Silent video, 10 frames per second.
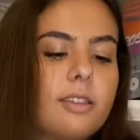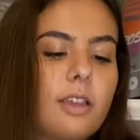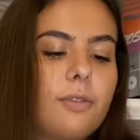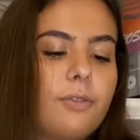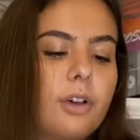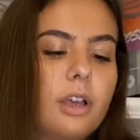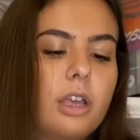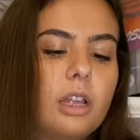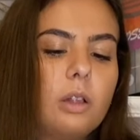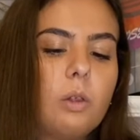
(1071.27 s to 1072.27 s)
a
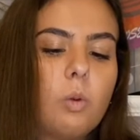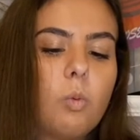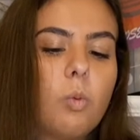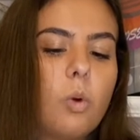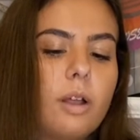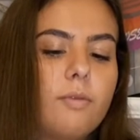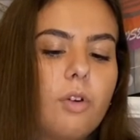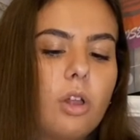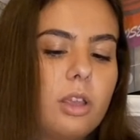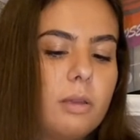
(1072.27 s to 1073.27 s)
fun
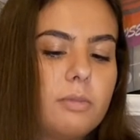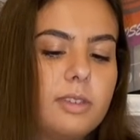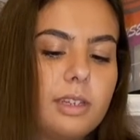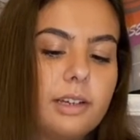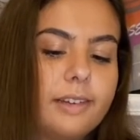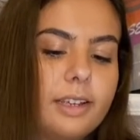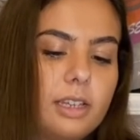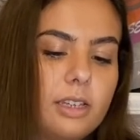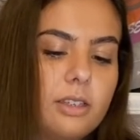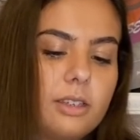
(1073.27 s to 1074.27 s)
one-volume
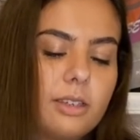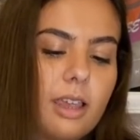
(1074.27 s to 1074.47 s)
series.